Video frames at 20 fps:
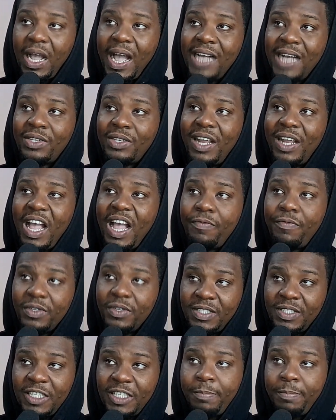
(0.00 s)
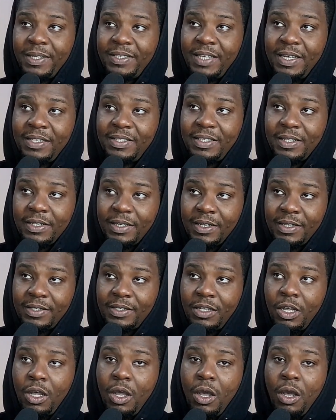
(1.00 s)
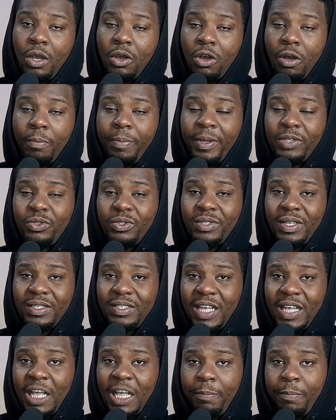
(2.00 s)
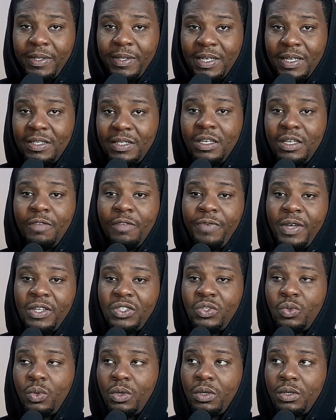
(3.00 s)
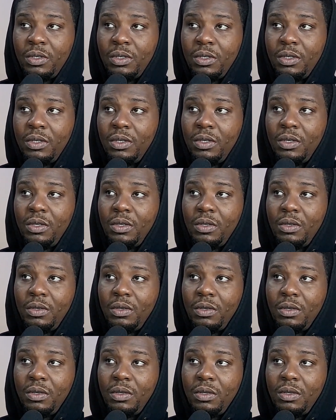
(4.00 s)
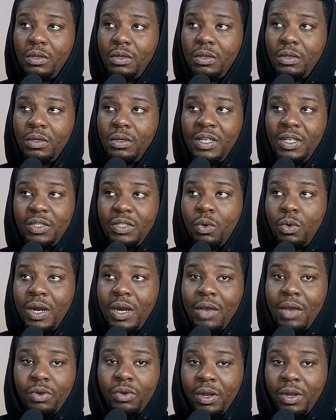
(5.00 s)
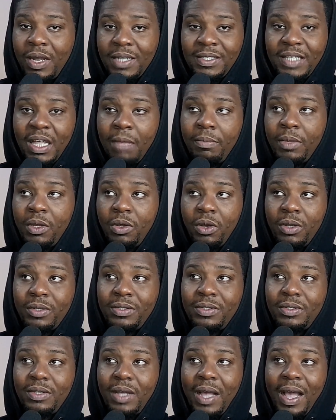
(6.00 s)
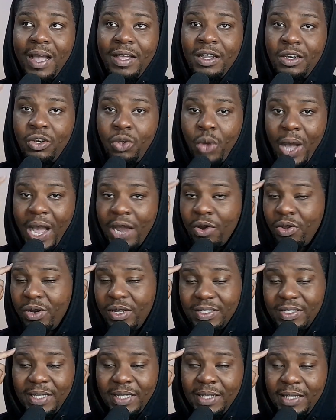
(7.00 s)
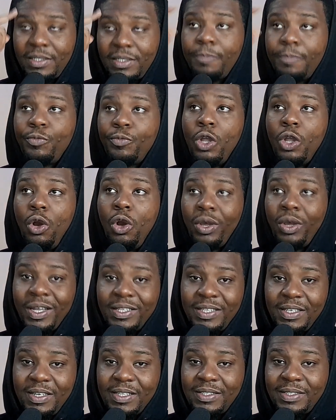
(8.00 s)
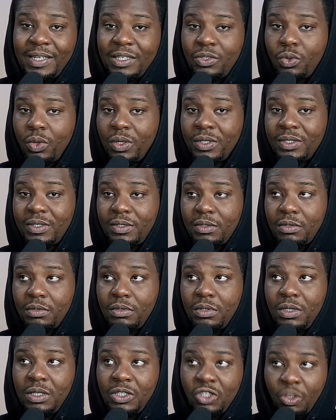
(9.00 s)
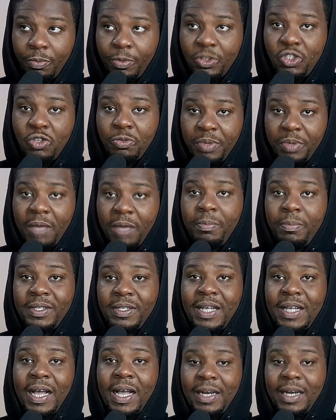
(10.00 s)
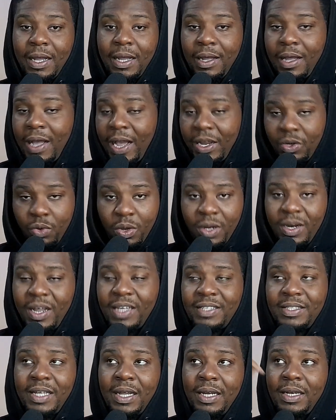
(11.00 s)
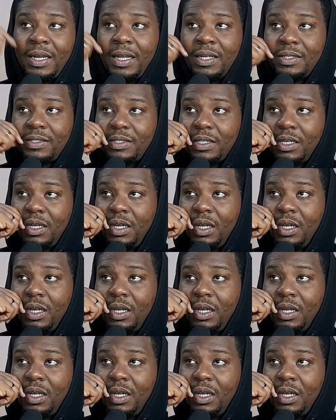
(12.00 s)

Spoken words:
actually, I have 46% in this compared to 38% in the first one. This one I could understand because, though I know the state, locating the state is supposed to be a bit harder. I don't understand that.